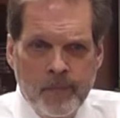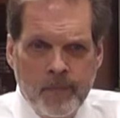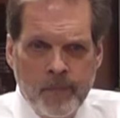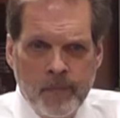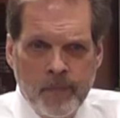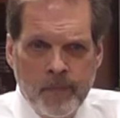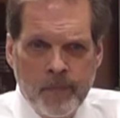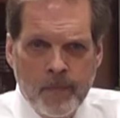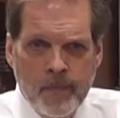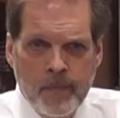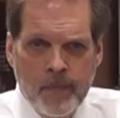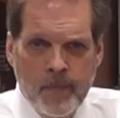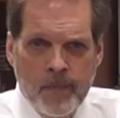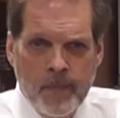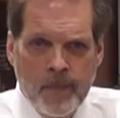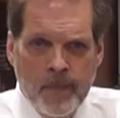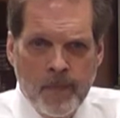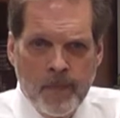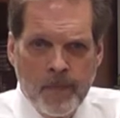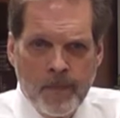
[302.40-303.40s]

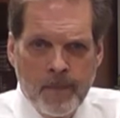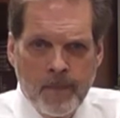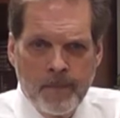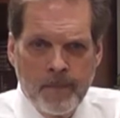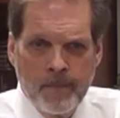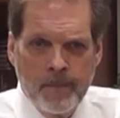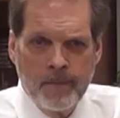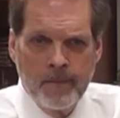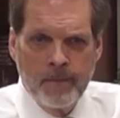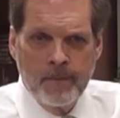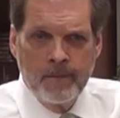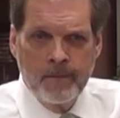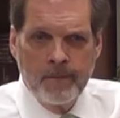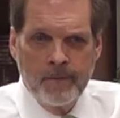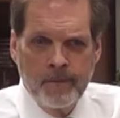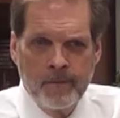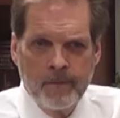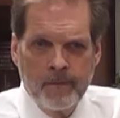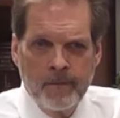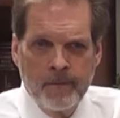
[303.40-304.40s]

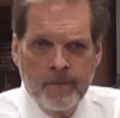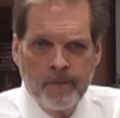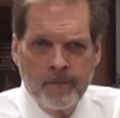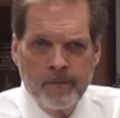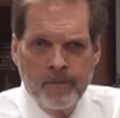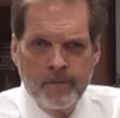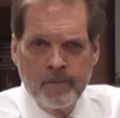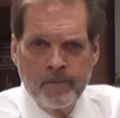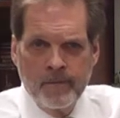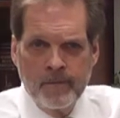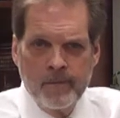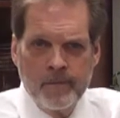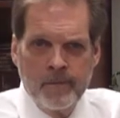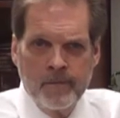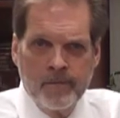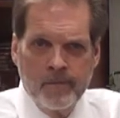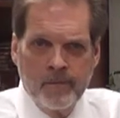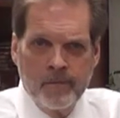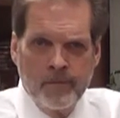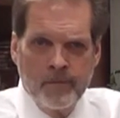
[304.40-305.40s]

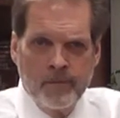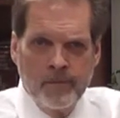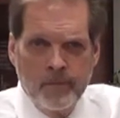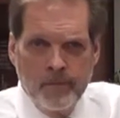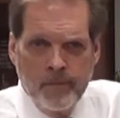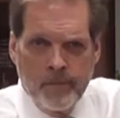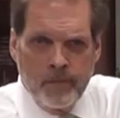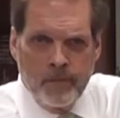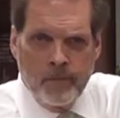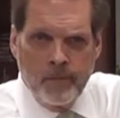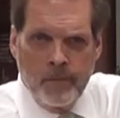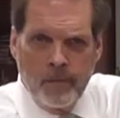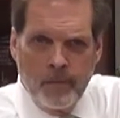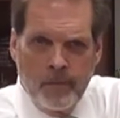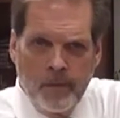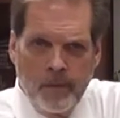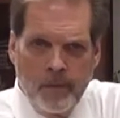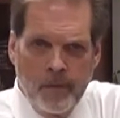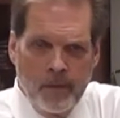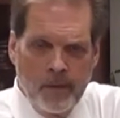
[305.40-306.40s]

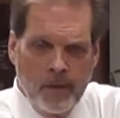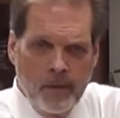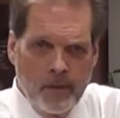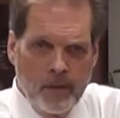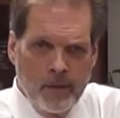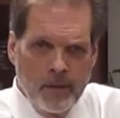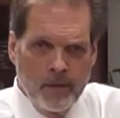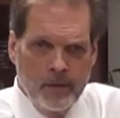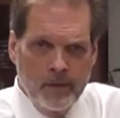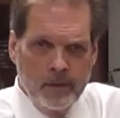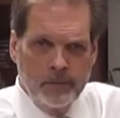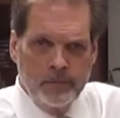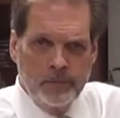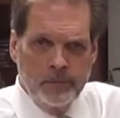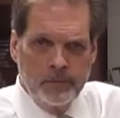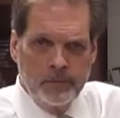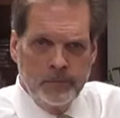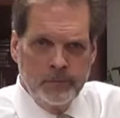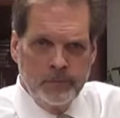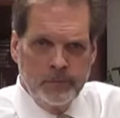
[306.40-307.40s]

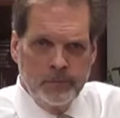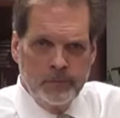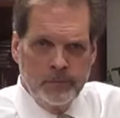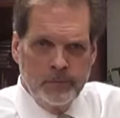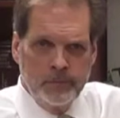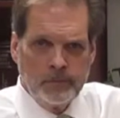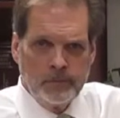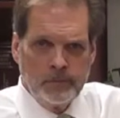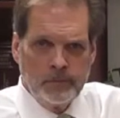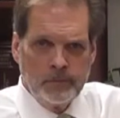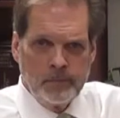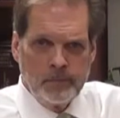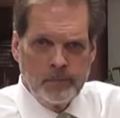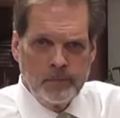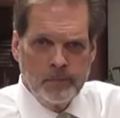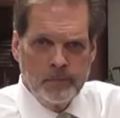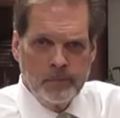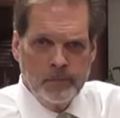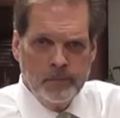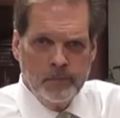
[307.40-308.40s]

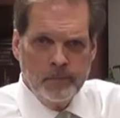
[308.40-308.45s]
(not speaking)